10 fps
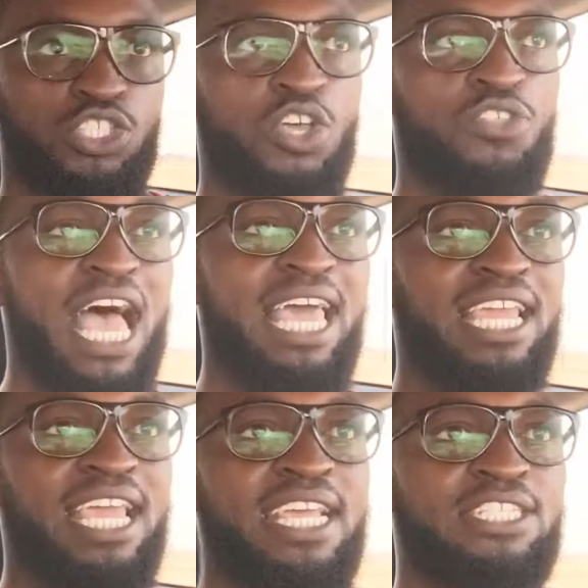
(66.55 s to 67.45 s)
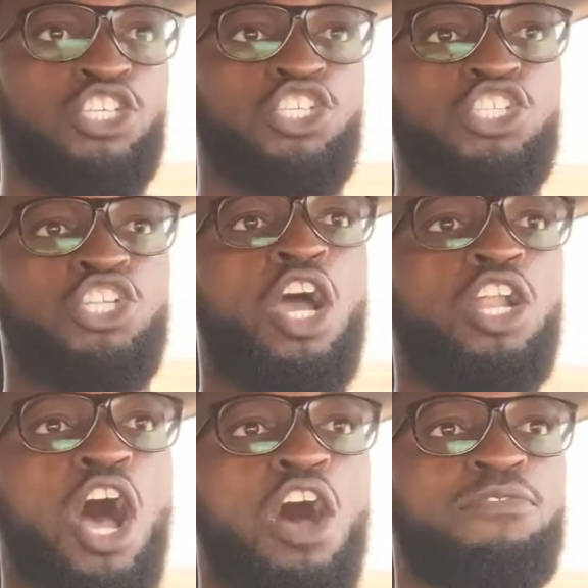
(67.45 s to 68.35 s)
So that is,
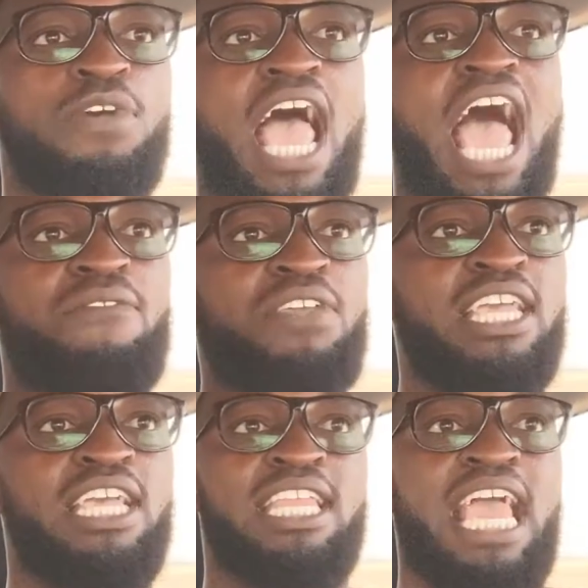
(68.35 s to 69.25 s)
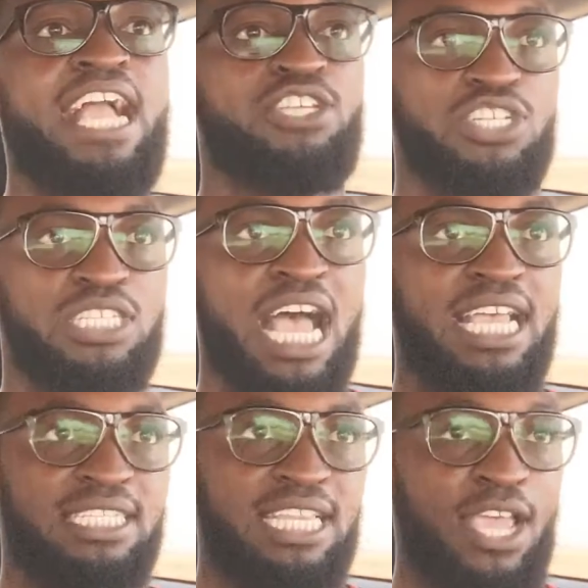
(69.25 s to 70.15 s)
start off having an
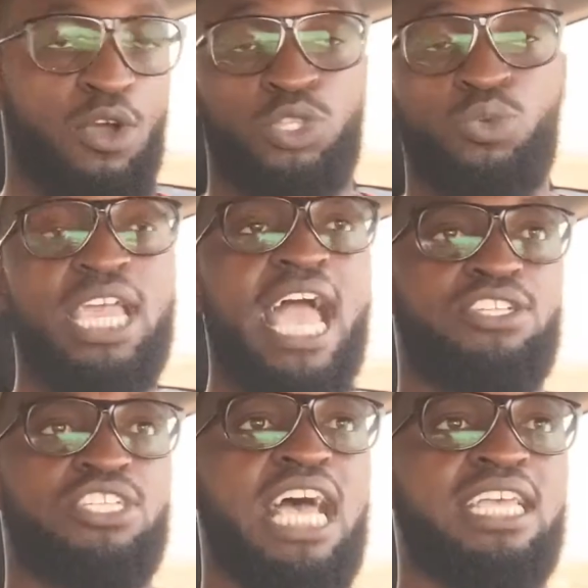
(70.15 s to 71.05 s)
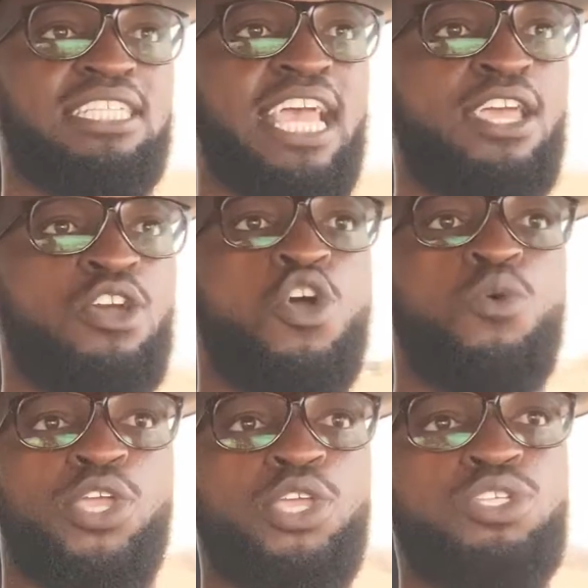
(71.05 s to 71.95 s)
exercise day or 3 exercise day
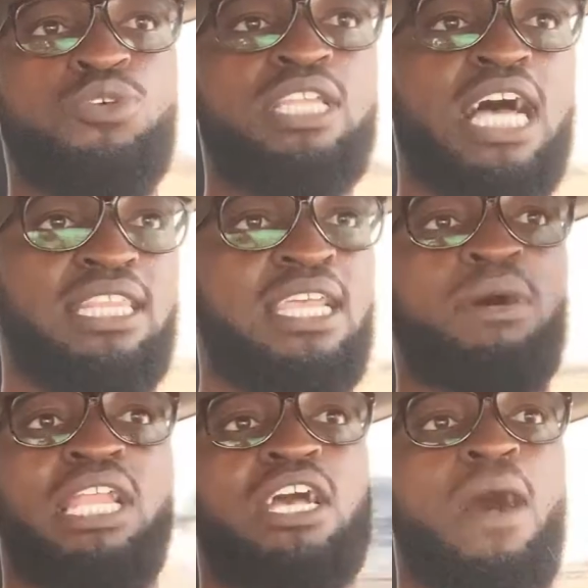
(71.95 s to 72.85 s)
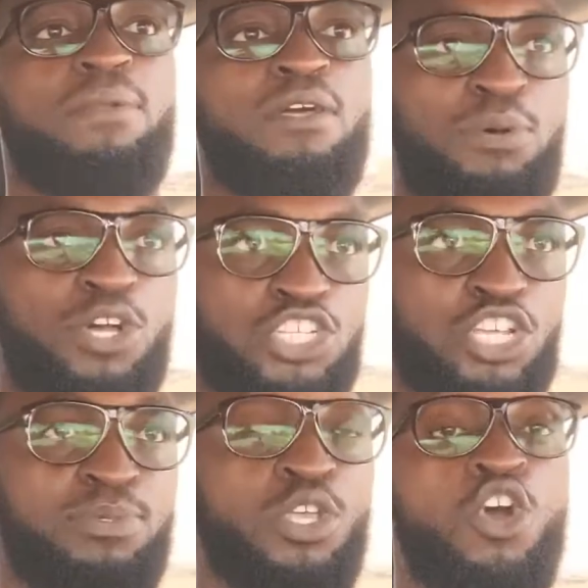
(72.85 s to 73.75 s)
where you do nothing but a couple of
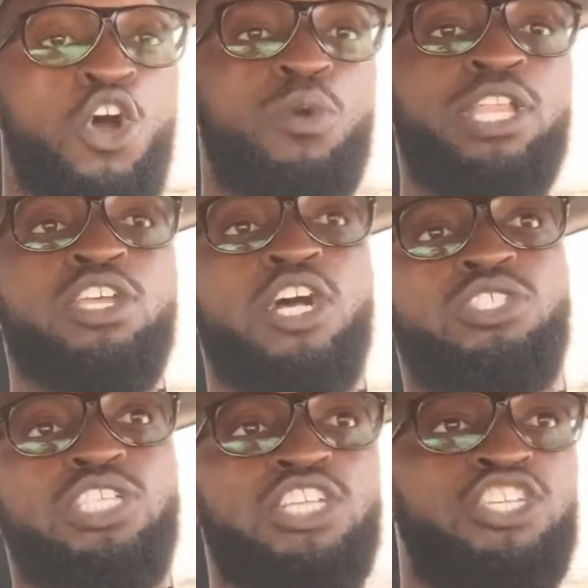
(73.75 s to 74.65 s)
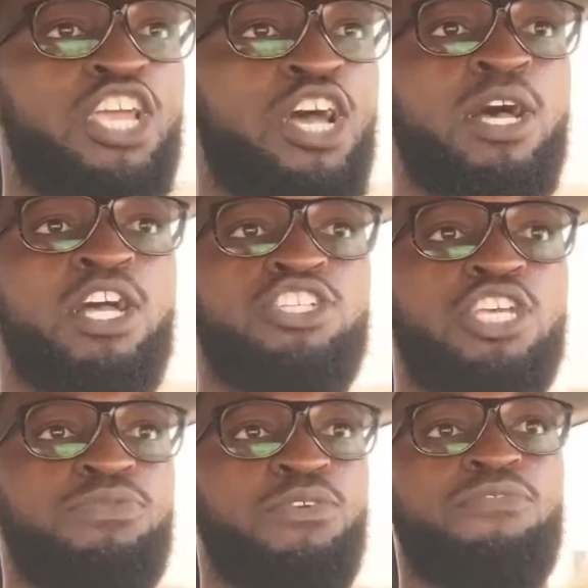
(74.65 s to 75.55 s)
push-ups, or when you go to the gym
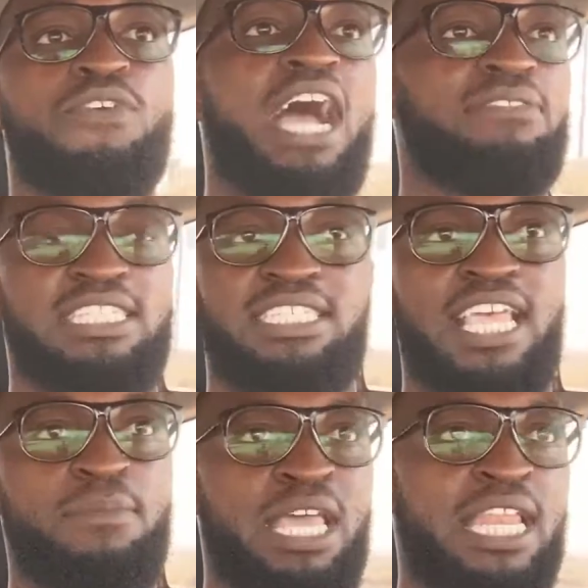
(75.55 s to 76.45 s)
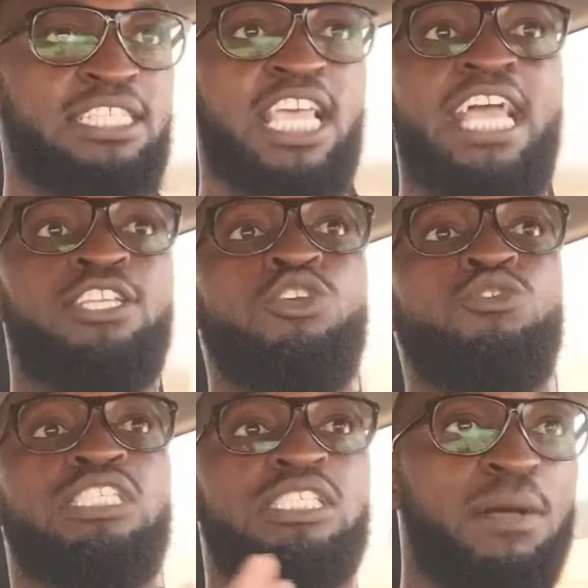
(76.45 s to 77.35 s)
just for 5 to 10 minutes and
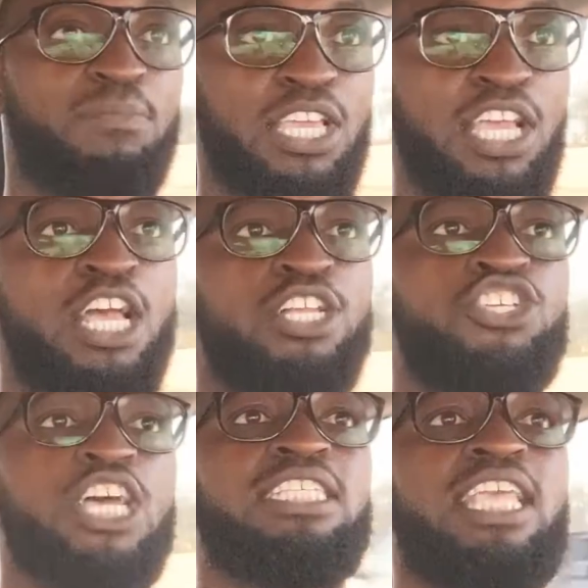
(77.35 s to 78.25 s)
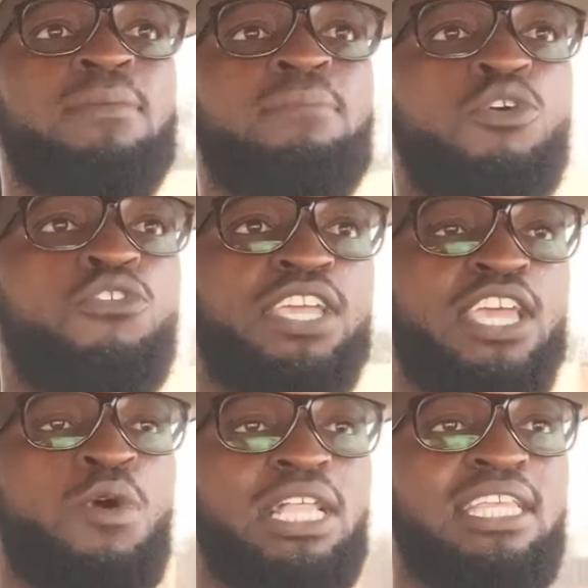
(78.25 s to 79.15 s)
do something. Just get
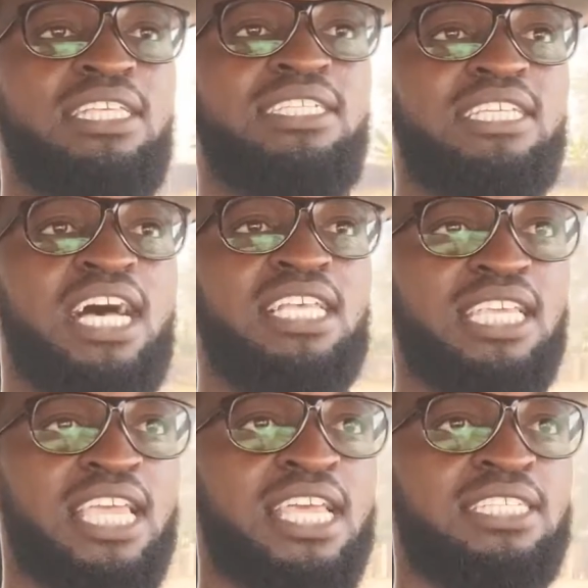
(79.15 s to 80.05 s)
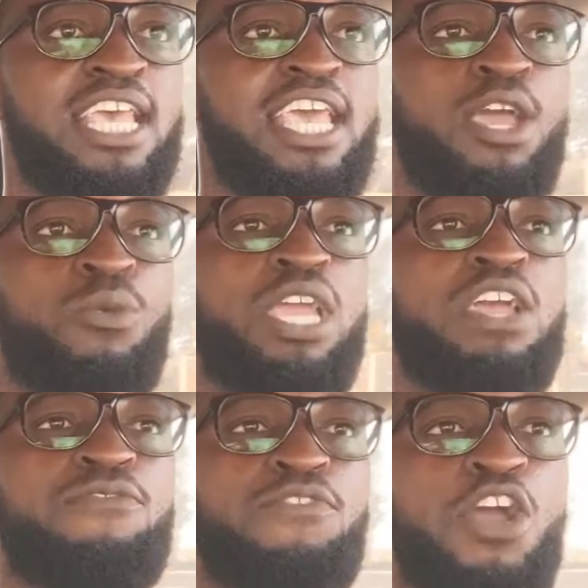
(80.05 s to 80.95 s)
moving. And what this does is it
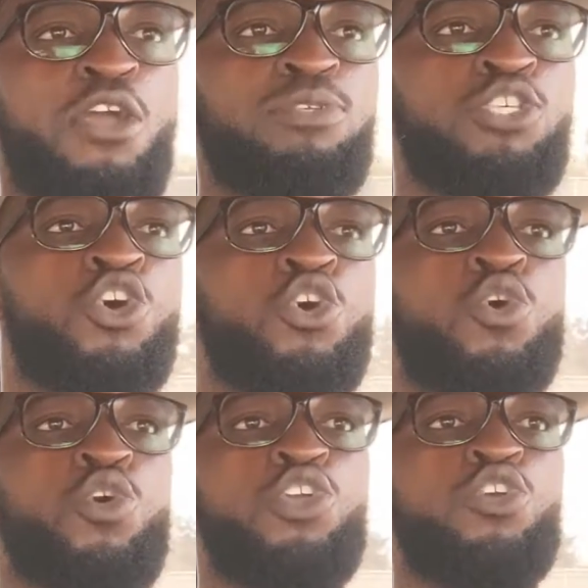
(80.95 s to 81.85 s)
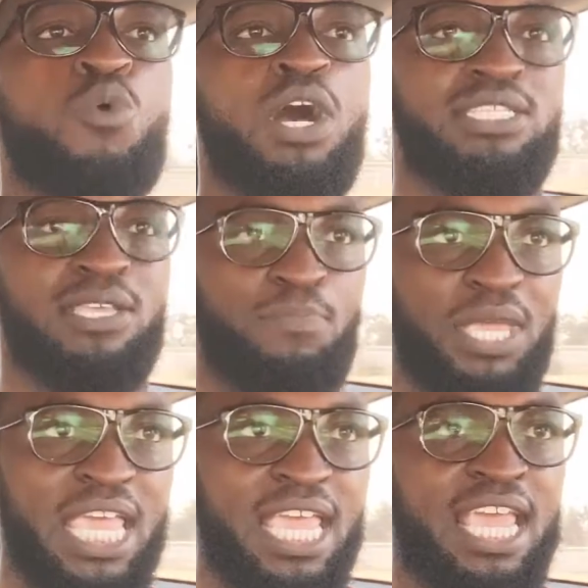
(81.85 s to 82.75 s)
reaffirms who you want to
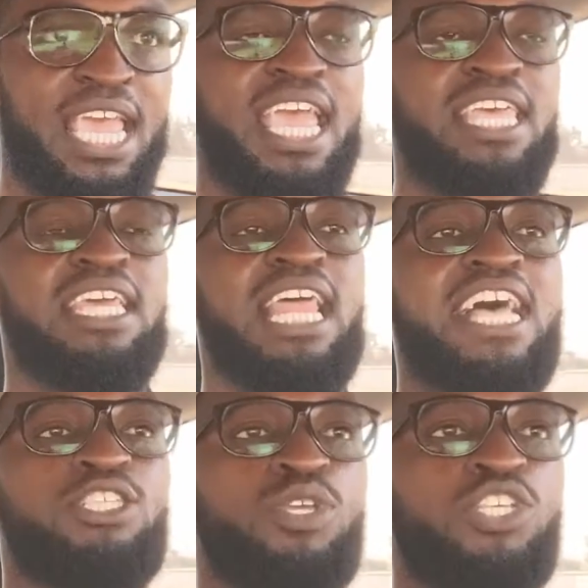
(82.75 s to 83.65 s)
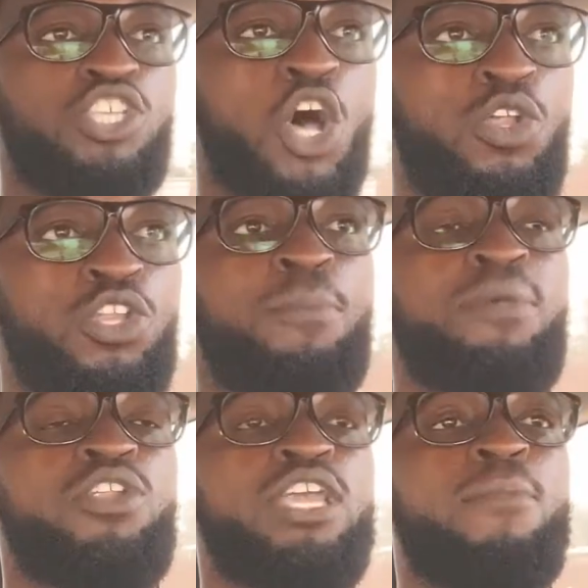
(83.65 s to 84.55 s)
be, and then as a result you're
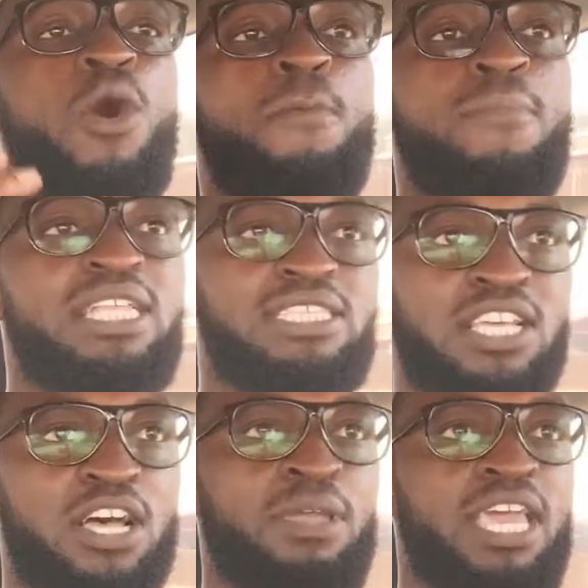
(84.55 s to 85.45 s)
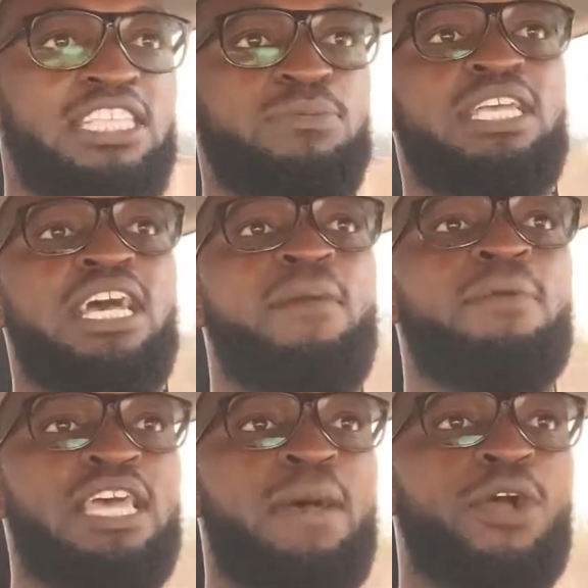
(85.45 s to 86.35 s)
building momentum into
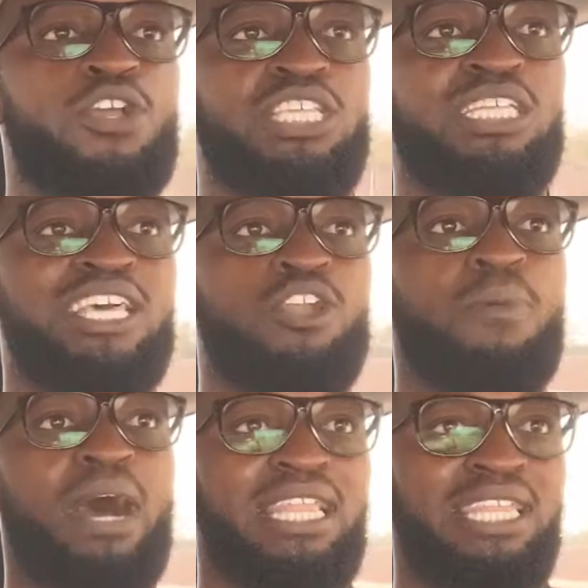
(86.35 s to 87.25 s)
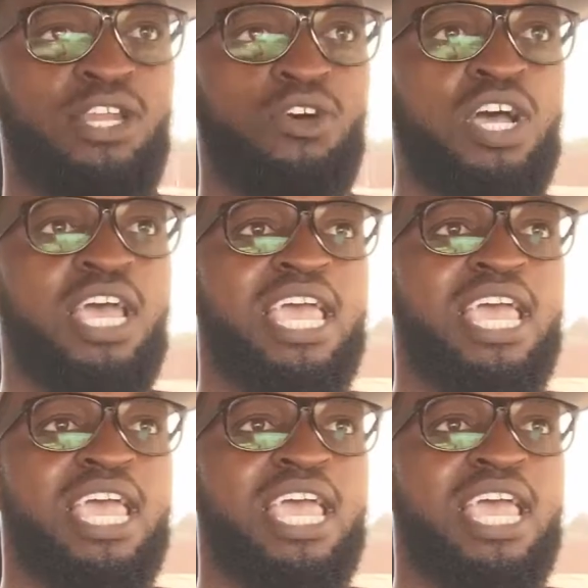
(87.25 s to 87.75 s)
becoming that person little by little.